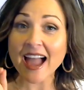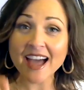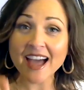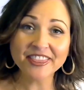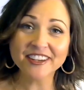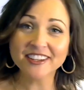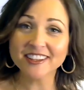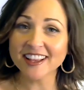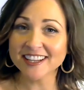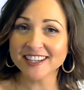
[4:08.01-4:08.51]
At
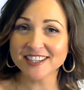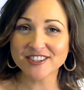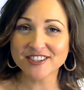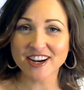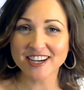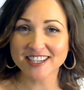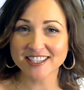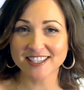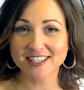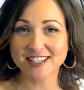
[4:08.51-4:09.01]
the Client
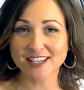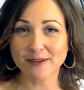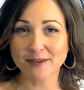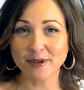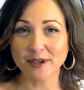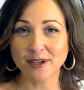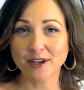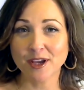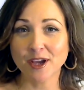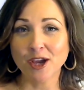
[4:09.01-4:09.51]
Attraction
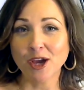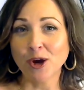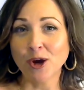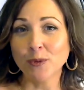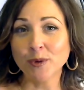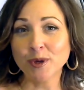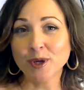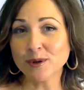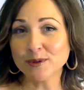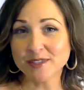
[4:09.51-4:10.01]
Summit,
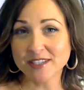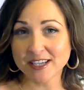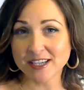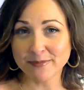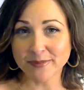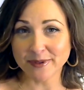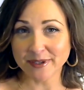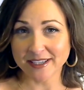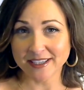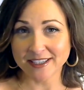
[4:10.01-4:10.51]
we go
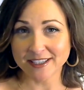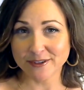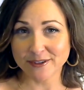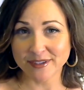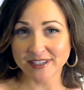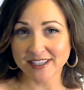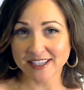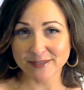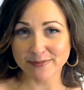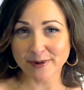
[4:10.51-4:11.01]
deeply into
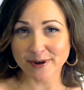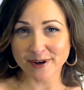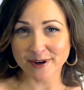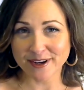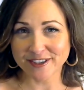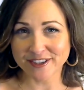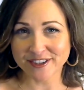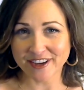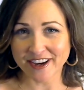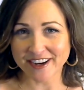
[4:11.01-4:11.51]
an
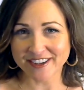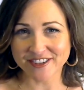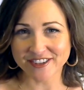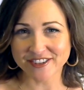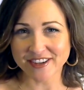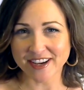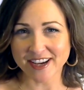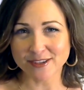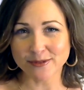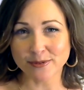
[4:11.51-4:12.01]
experiential
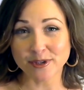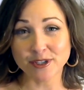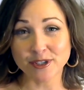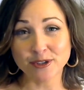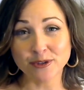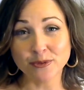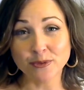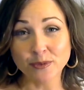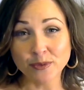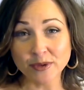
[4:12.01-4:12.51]
exercise where
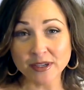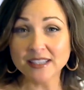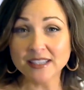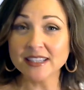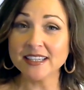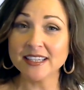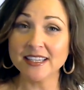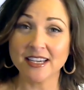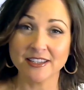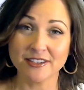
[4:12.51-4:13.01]
you
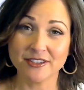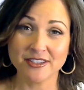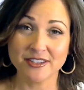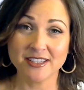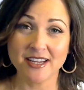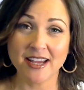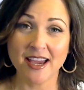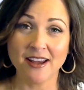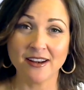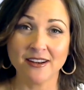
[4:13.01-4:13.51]
really
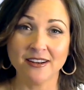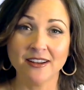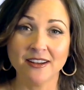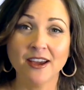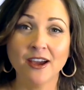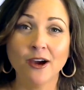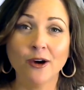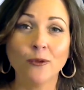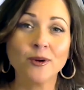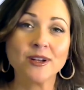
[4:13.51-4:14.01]
understand
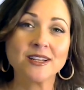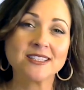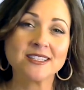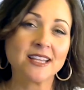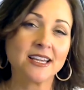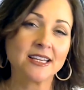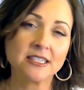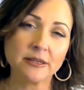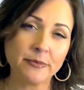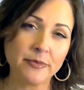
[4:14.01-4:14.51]
what it's
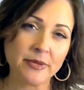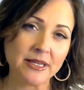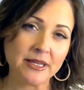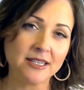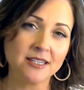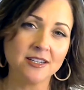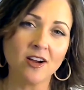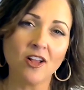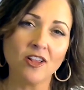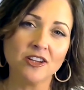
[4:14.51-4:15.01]
like to be
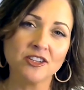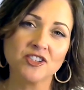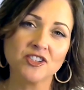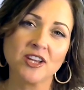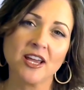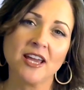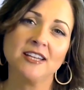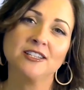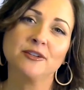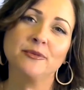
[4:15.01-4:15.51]

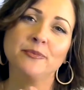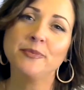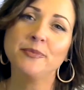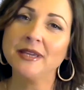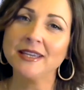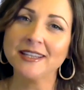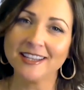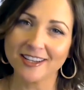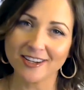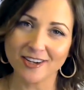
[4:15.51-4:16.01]
acknowledged and to
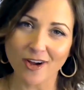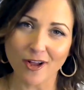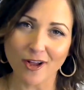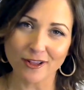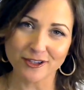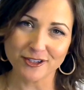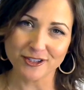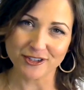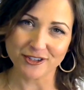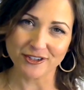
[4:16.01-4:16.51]
be an
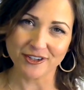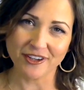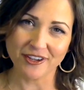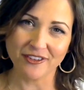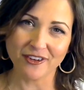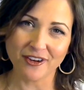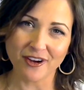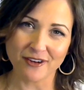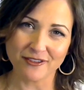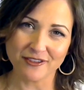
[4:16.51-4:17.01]
acknowledger in
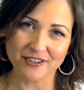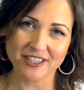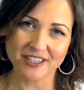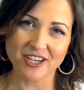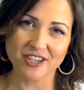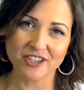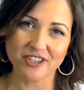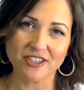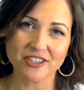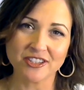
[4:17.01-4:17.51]
the
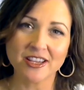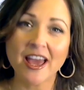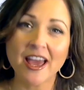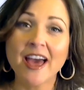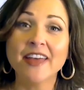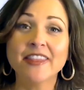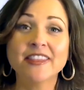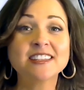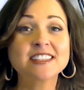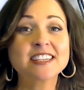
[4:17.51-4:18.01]
conversations.
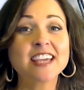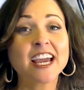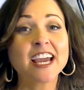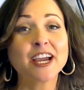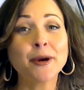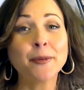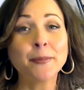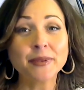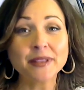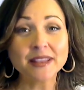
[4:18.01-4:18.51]
This can
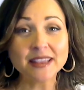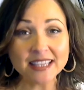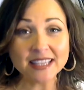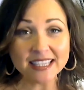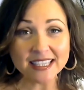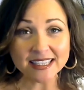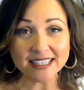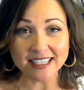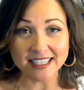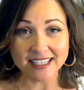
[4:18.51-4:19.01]

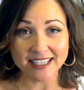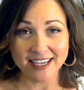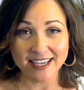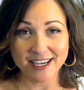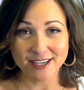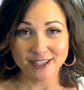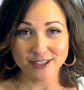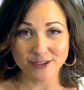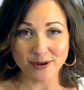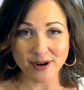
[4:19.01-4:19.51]
completely
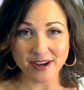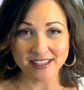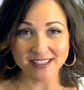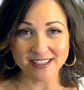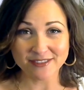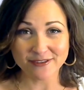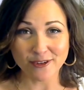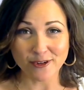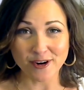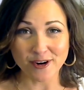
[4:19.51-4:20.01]

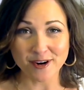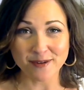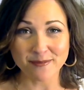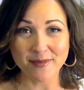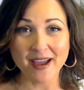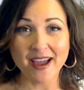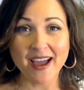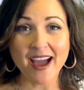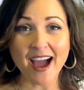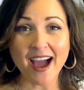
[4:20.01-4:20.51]
transform
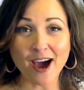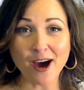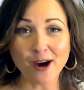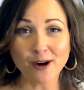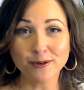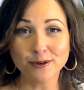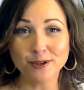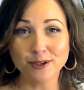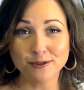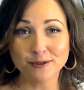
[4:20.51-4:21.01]

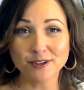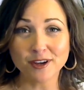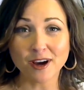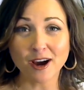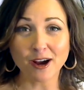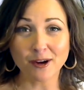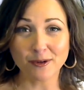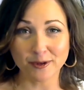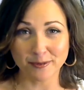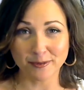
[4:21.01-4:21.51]
how you
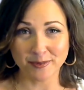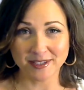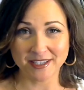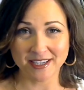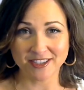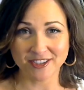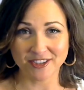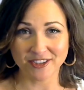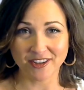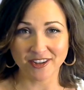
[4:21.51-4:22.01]
talk with
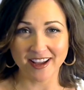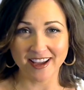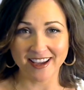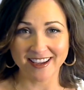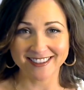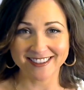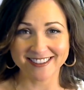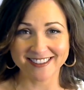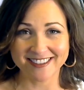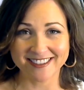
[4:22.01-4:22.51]
potential
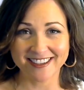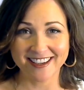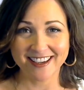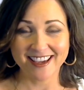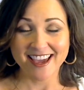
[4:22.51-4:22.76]
clients.